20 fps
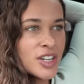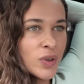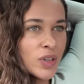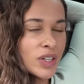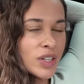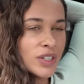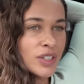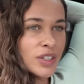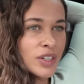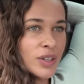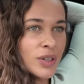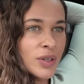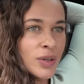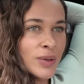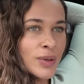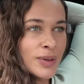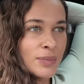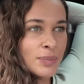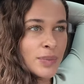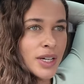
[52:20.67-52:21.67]
we're gonna
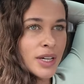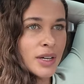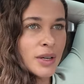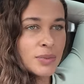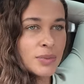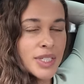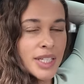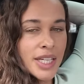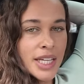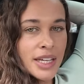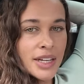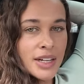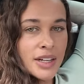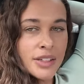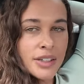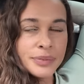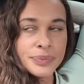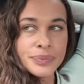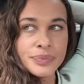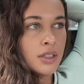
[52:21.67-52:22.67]
go and pick up
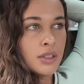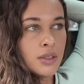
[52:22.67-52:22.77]
tequila.